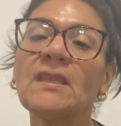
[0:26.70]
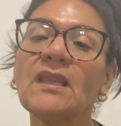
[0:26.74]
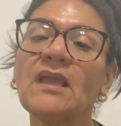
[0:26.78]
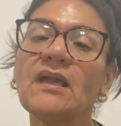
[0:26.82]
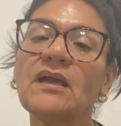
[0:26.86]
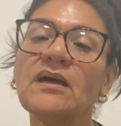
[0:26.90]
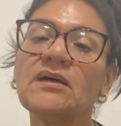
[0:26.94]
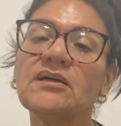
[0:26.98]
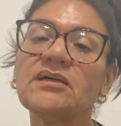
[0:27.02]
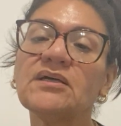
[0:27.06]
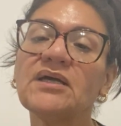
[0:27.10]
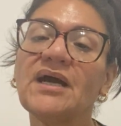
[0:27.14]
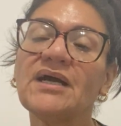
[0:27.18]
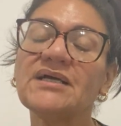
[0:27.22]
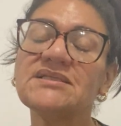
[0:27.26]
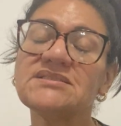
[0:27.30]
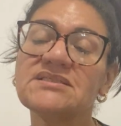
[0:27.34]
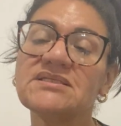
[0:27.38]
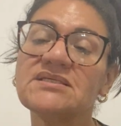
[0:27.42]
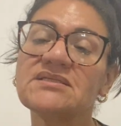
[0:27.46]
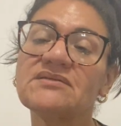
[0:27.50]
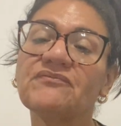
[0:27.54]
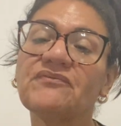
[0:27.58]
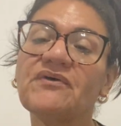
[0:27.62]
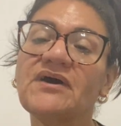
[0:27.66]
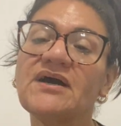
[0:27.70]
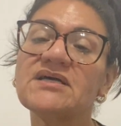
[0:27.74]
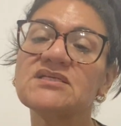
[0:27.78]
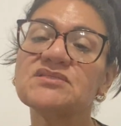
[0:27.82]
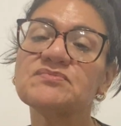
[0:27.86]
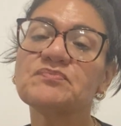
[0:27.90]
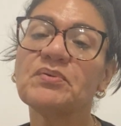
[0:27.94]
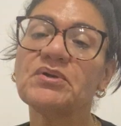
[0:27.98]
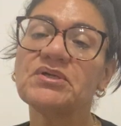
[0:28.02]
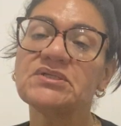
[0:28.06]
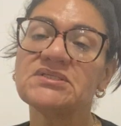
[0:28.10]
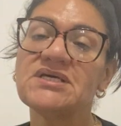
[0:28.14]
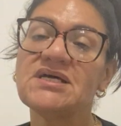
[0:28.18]
identifies
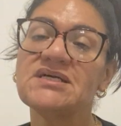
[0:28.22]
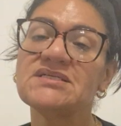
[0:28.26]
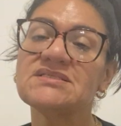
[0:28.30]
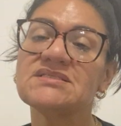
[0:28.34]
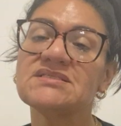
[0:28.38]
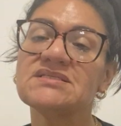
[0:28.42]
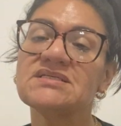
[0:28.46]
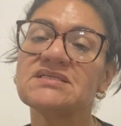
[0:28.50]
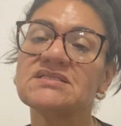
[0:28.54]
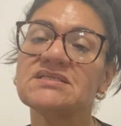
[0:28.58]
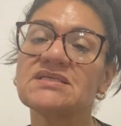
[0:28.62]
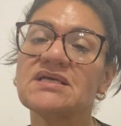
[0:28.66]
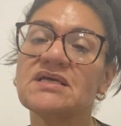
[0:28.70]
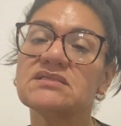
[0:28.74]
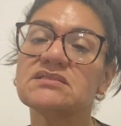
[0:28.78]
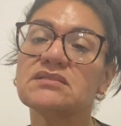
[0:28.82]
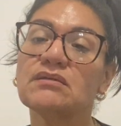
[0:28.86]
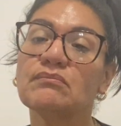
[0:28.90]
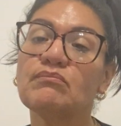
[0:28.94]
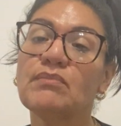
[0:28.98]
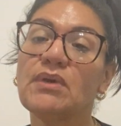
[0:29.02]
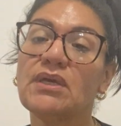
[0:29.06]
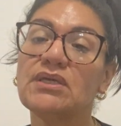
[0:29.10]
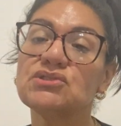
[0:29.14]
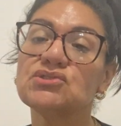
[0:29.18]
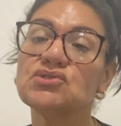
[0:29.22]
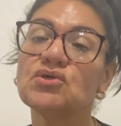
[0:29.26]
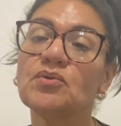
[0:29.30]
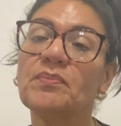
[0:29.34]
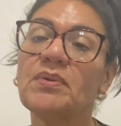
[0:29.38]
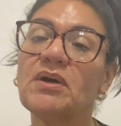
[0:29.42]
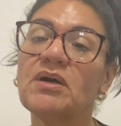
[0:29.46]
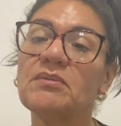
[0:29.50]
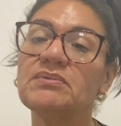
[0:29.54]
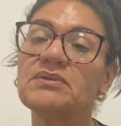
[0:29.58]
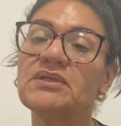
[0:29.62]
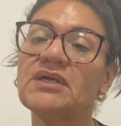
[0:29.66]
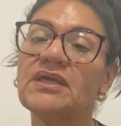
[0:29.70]
pertussis as a major
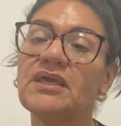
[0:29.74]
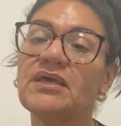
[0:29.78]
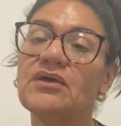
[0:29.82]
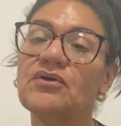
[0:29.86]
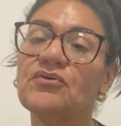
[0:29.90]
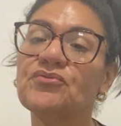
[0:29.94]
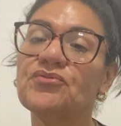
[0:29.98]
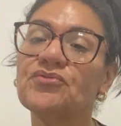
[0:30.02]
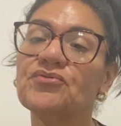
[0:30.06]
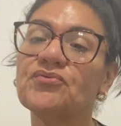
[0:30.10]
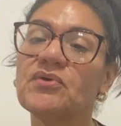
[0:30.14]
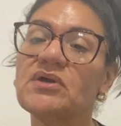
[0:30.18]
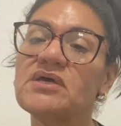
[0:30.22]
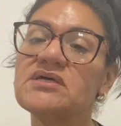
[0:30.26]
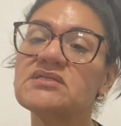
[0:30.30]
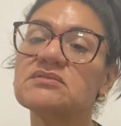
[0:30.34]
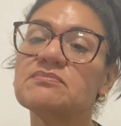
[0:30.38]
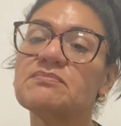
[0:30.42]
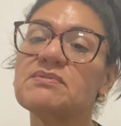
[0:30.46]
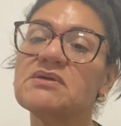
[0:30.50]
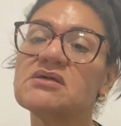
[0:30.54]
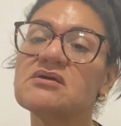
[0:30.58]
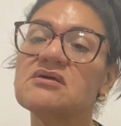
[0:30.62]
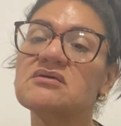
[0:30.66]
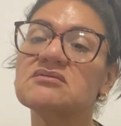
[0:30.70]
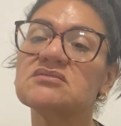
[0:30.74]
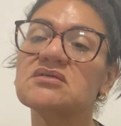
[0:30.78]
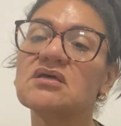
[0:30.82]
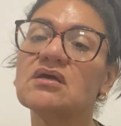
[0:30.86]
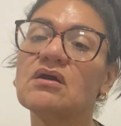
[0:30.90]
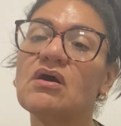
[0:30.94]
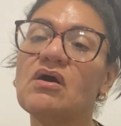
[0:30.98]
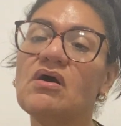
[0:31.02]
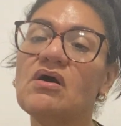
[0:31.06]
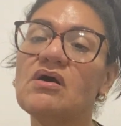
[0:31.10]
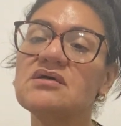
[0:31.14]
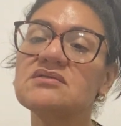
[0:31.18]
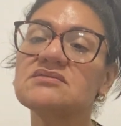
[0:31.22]
public health threat because it
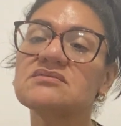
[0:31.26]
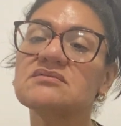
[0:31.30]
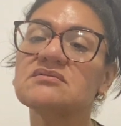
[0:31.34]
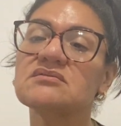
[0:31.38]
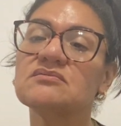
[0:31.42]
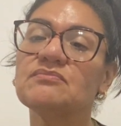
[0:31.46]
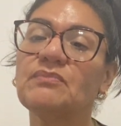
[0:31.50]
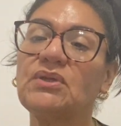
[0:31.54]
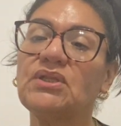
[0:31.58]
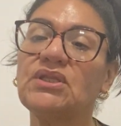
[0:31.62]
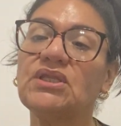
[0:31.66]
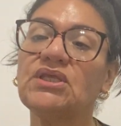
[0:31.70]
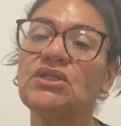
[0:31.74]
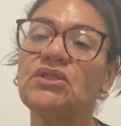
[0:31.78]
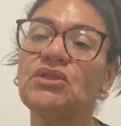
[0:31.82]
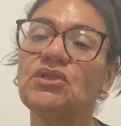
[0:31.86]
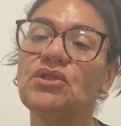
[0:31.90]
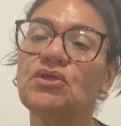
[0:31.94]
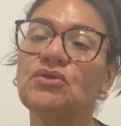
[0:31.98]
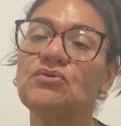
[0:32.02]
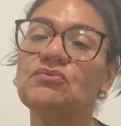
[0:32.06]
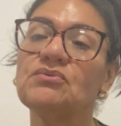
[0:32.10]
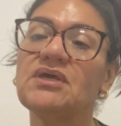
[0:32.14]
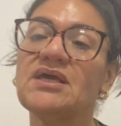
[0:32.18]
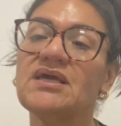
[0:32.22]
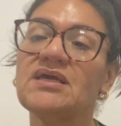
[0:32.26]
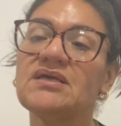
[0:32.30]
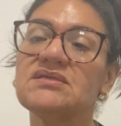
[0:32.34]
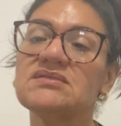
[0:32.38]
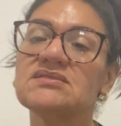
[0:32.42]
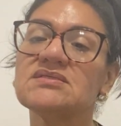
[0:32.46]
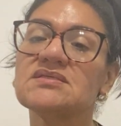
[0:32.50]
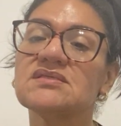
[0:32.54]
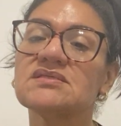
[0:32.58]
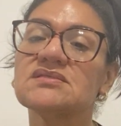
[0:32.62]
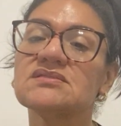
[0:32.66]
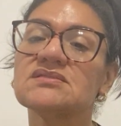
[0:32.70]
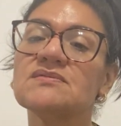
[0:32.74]
causes many new
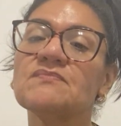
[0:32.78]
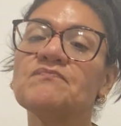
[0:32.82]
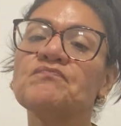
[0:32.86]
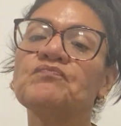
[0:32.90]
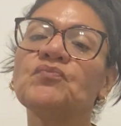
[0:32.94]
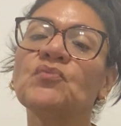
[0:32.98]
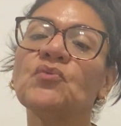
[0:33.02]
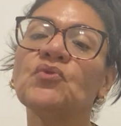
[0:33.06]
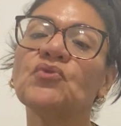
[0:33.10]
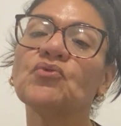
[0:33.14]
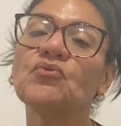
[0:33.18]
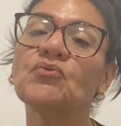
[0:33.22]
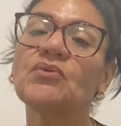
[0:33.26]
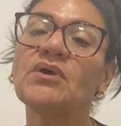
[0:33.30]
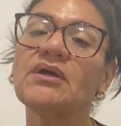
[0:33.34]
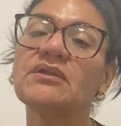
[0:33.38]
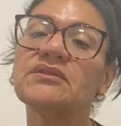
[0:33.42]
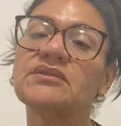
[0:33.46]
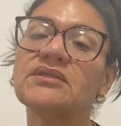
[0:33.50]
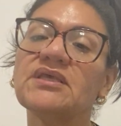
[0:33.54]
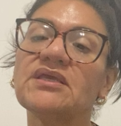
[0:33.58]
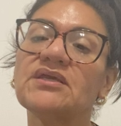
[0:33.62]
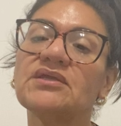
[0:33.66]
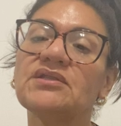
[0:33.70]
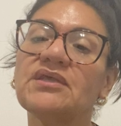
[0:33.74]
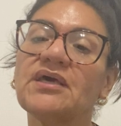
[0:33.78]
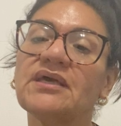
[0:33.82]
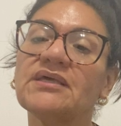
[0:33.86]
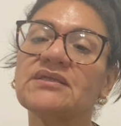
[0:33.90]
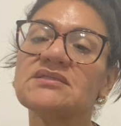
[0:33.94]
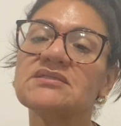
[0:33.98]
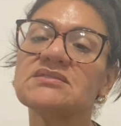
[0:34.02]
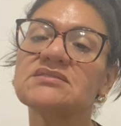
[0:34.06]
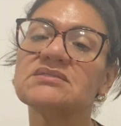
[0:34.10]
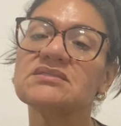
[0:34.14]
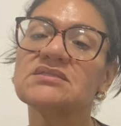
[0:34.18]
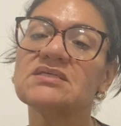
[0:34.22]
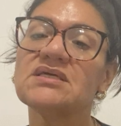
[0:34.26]
cases throughout the United
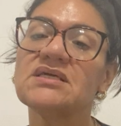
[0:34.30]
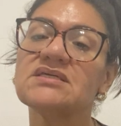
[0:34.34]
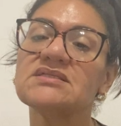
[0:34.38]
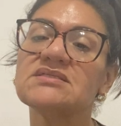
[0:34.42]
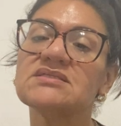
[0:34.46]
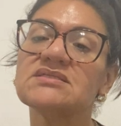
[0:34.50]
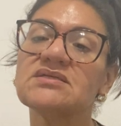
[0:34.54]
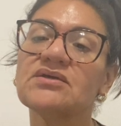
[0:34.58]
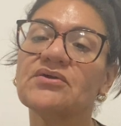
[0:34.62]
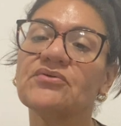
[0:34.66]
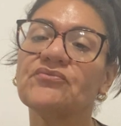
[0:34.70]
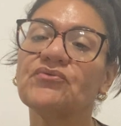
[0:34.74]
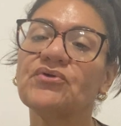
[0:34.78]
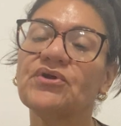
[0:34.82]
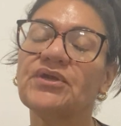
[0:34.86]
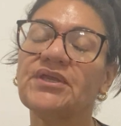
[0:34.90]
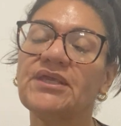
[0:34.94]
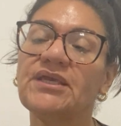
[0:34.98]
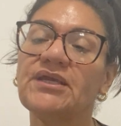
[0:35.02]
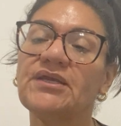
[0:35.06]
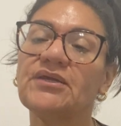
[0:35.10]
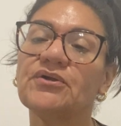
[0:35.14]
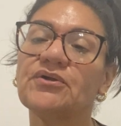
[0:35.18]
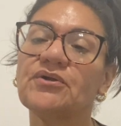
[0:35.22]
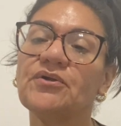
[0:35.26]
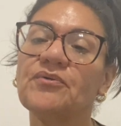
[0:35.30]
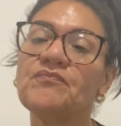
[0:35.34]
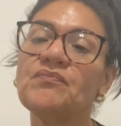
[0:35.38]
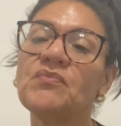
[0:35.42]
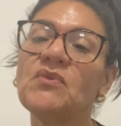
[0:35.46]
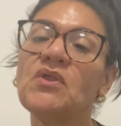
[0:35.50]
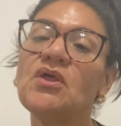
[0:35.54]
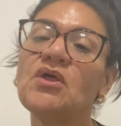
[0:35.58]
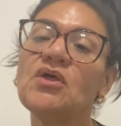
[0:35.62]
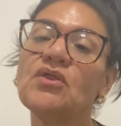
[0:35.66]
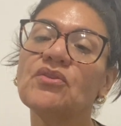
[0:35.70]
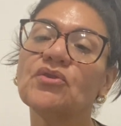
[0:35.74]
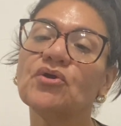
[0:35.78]
States every year.
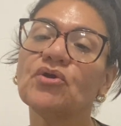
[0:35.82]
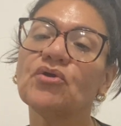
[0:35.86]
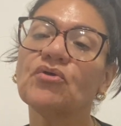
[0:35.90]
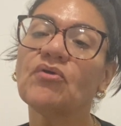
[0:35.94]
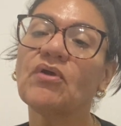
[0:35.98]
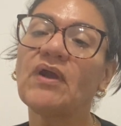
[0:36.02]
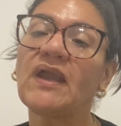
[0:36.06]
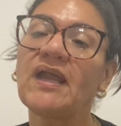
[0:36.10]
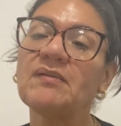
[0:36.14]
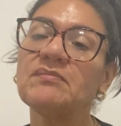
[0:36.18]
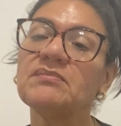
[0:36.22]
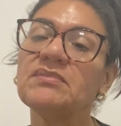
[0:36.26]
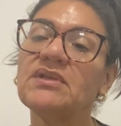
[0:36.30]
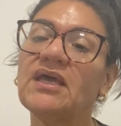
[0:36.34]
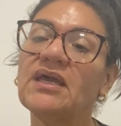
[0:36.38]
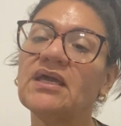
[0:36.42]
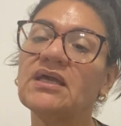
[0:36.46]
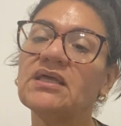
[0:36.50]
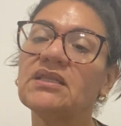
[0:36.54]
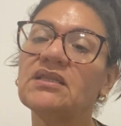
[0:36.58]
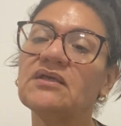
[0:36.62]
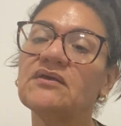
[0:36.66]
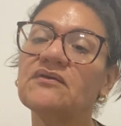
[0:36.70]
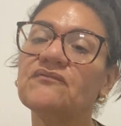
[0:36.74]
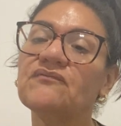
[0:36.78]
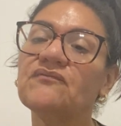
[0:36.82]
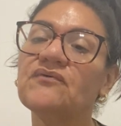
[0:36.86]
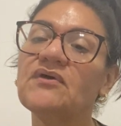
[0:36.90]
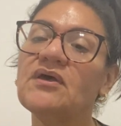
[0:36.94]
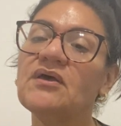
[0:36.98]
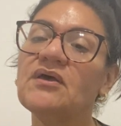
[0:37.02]
The gram-negative